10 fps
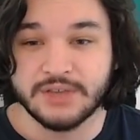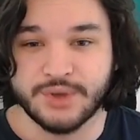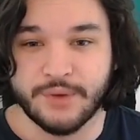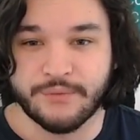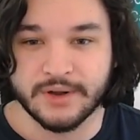
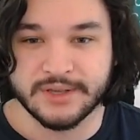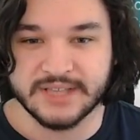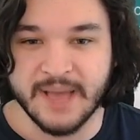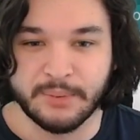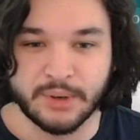So for
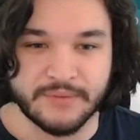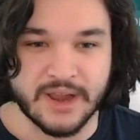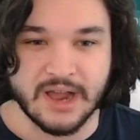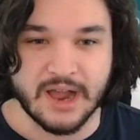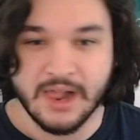example, if
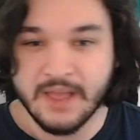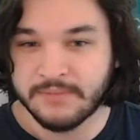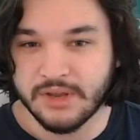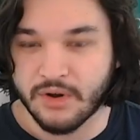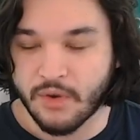I got,
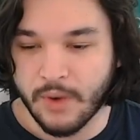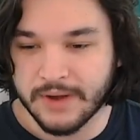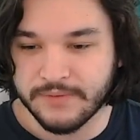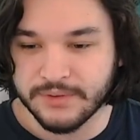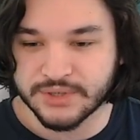you know,
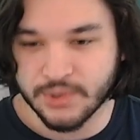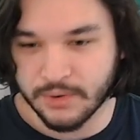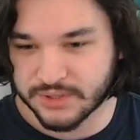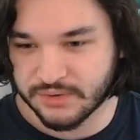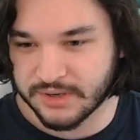quite a few
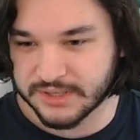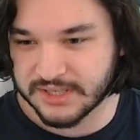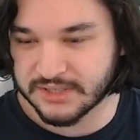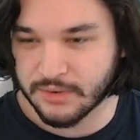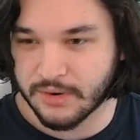
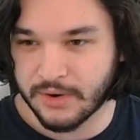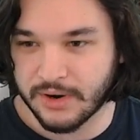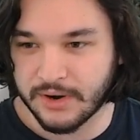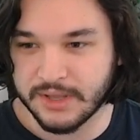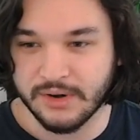sorceresses or,
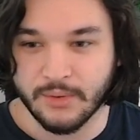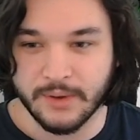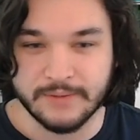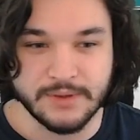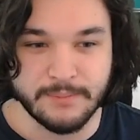or you know,
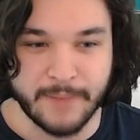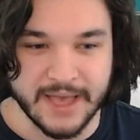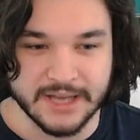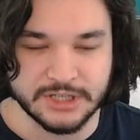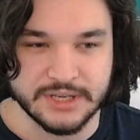quite a few
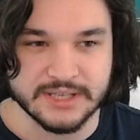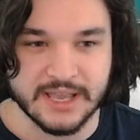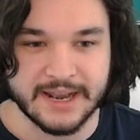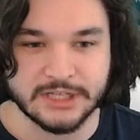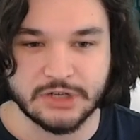banshees, I
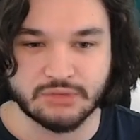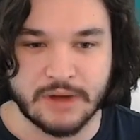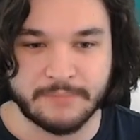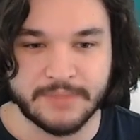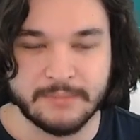can actually
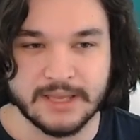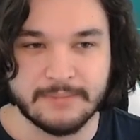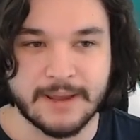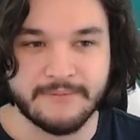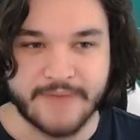drop them in
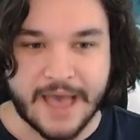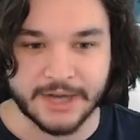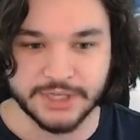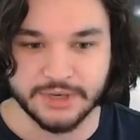my faction